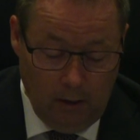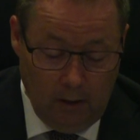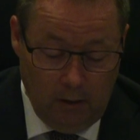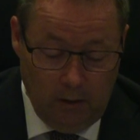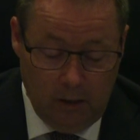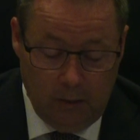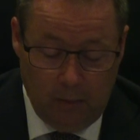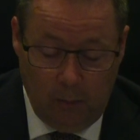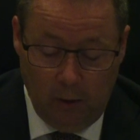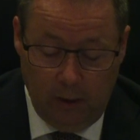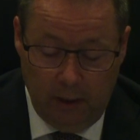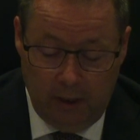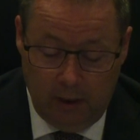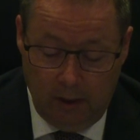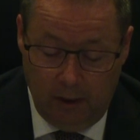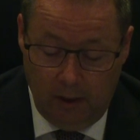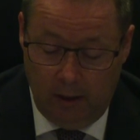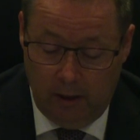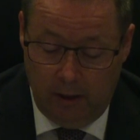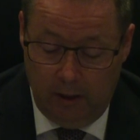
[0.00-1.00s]
There is
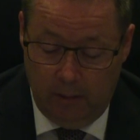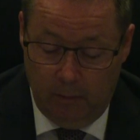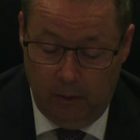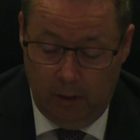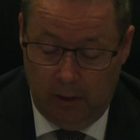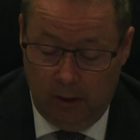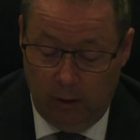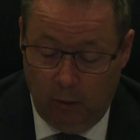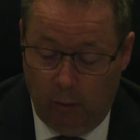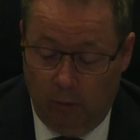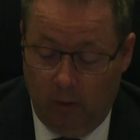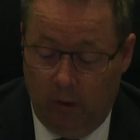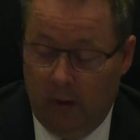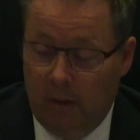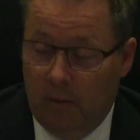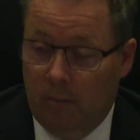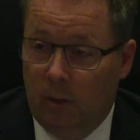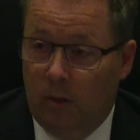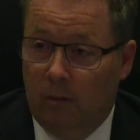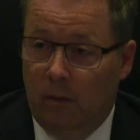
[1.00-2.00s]
political agreement in Norway
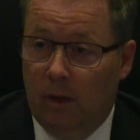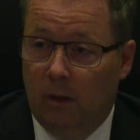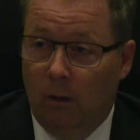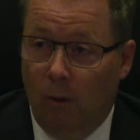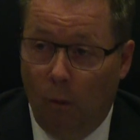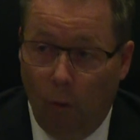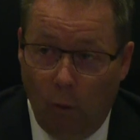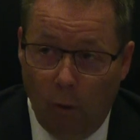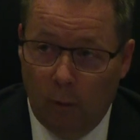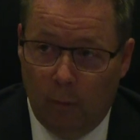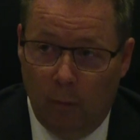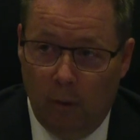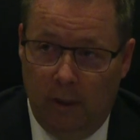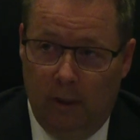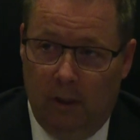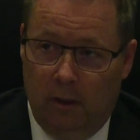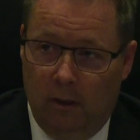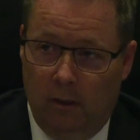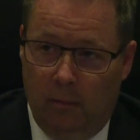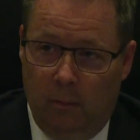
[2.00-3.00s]
between all
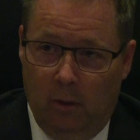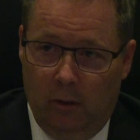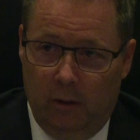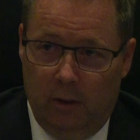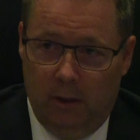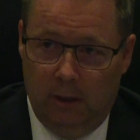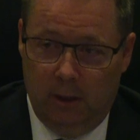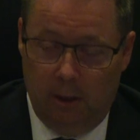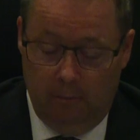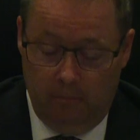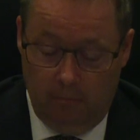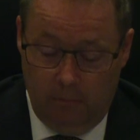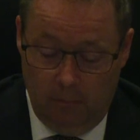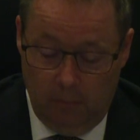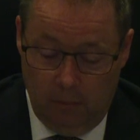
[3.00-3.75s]
political parties,